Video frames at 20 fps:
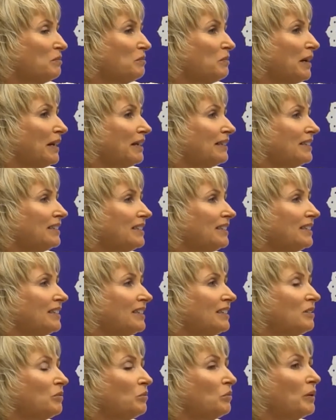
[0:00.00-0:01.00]
But
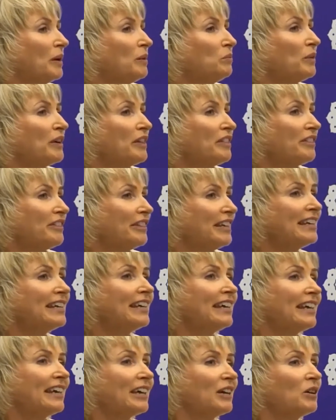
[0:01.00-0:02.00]
when we're
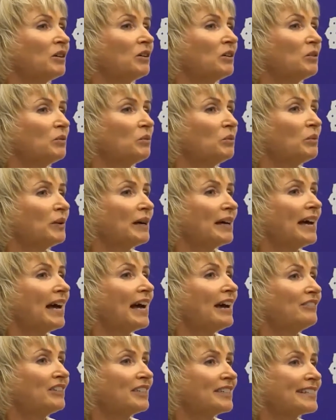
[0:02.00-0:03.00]
thinking, we're
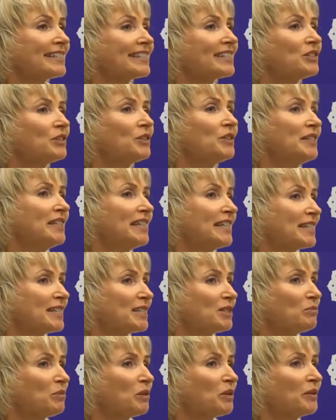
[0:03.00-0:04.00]
having a certain
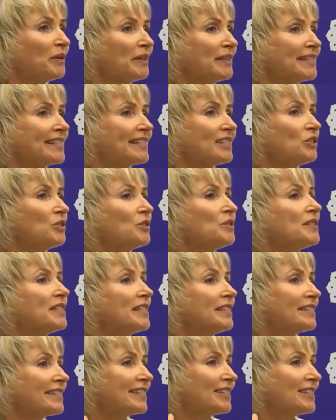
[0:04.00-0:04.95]
experience using